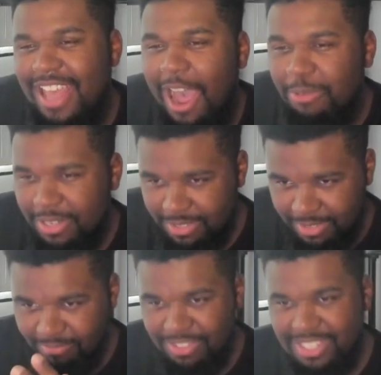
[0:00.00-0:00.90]
I wouldn't
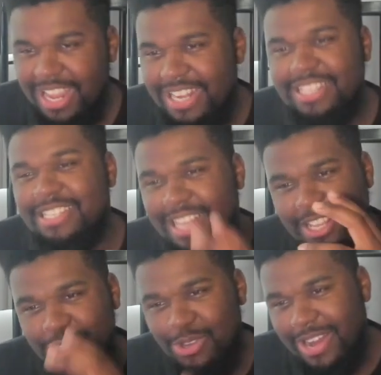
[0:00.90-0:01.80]
say this is
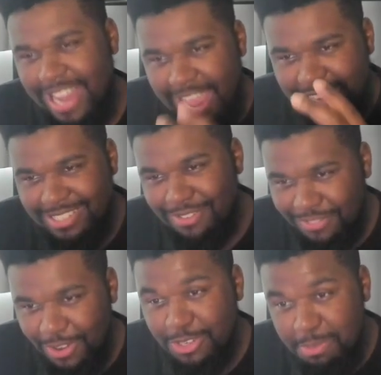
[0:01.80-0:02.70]
as great as the
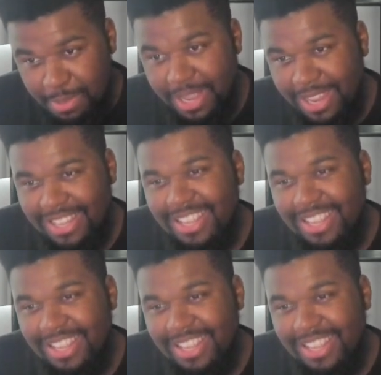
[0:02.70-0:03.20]
first, but